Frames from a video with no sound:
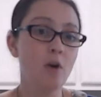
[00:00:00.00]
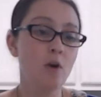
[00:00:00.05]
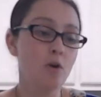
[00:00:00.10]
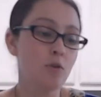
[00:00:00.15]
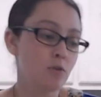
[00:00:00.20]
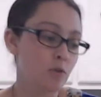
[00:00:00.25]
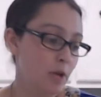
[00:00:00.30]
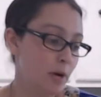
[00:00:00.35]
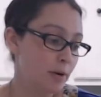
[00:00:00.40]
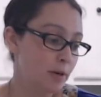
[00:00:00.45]

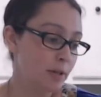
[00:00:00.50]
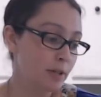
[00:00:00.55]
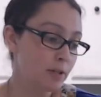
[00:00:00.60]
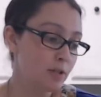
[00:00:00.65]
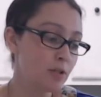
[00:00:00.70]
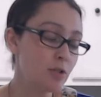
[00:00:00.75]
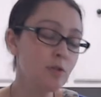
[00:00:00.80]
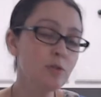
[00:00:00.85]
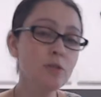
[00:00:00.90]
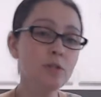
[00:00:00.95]
So now what I'm going
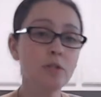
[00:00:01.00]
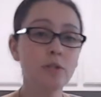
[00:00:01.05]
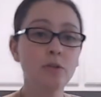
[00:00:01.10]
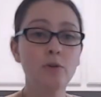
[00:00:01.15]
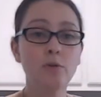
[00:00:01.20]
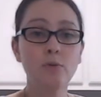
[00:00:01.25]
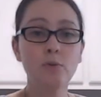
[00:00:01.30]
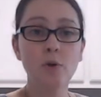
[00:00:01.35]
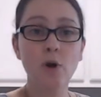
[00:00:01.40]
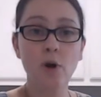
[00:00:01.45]
to do is I'm going to go
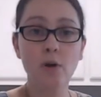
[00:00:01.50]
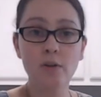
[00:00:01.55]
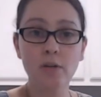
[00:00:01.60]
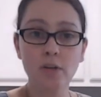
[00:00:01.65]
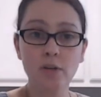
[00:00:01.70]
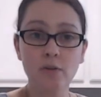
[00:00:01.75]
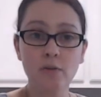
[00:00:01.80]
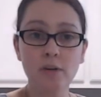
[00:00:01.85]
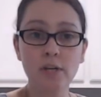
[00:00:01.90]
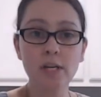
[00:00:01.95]
through all the
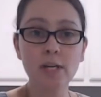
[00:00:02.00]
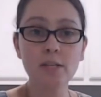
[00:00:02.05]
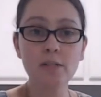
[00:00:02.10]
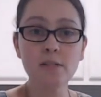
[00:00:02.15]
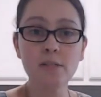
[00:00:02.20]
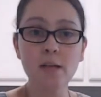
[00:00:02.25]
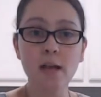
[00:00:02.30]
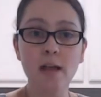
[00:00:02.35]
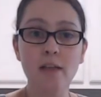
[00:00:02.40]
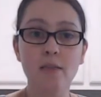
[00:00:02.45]
ingredients,
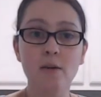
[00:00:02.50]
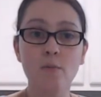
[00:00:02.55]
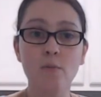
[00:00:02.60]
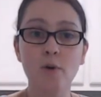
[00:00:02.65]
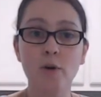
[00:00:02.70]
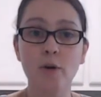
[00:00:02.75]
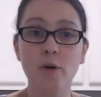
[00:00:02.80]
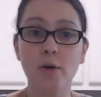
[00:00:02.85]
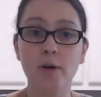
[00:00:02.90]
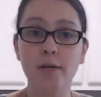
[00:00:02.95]
and then we're
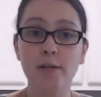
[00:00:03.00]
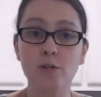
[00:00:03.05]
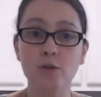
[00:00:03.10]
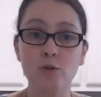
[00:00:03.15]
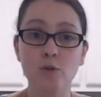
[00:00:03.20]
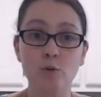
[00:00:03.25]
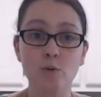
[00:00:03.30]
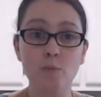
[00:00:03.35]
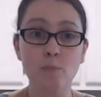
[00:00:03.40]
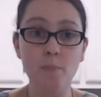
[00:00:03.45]
going
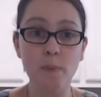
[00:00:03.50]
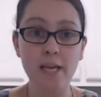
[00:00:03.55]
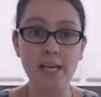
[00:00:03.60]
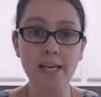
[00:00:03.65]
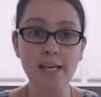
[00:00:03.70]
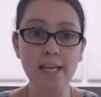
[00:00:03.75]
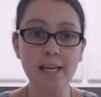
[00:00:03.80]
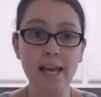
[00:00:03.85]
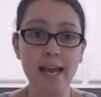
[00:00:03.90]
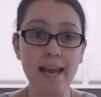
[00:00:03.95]
to bake it
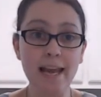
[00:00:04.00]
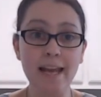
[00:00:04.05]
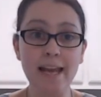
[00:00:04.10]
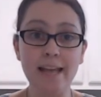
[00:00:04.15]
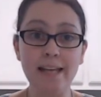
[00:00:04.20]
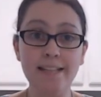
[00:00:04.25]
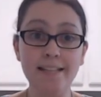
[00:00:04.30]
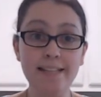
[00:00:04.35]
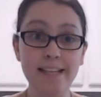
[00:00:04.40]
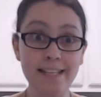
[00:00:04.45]

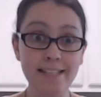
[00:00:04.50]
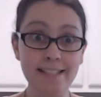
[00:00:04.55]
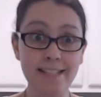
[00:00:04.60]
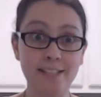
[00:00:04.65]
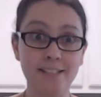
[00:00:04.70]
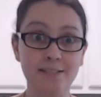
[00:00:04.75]
and taste it.